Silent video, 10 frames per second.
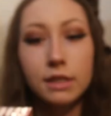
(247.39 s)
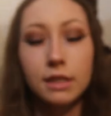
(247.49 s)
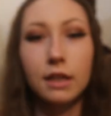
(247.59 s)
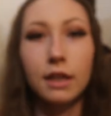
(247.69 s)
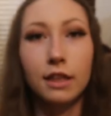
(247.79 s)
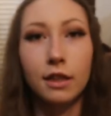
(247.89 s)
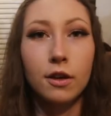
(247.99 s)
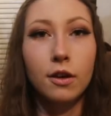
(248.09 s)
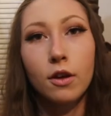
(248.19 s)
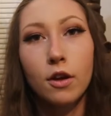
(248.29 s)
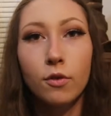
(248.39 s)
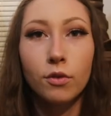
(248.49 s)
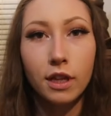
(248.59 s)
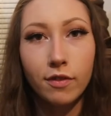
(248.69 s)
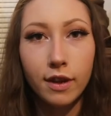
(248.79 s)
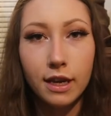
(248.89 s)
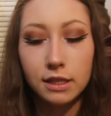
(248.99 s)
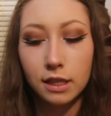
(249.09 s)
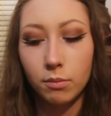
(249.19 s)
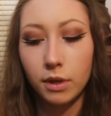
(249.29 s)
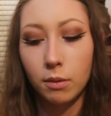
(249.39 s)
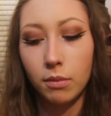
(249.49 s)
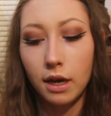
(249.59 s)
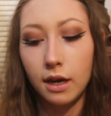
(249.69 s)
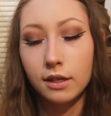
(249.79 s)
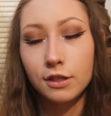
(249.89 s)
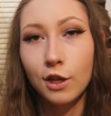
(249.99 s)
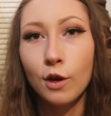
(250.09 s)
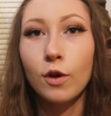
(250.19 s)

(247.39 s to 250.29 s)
It's not like the really fancy big box,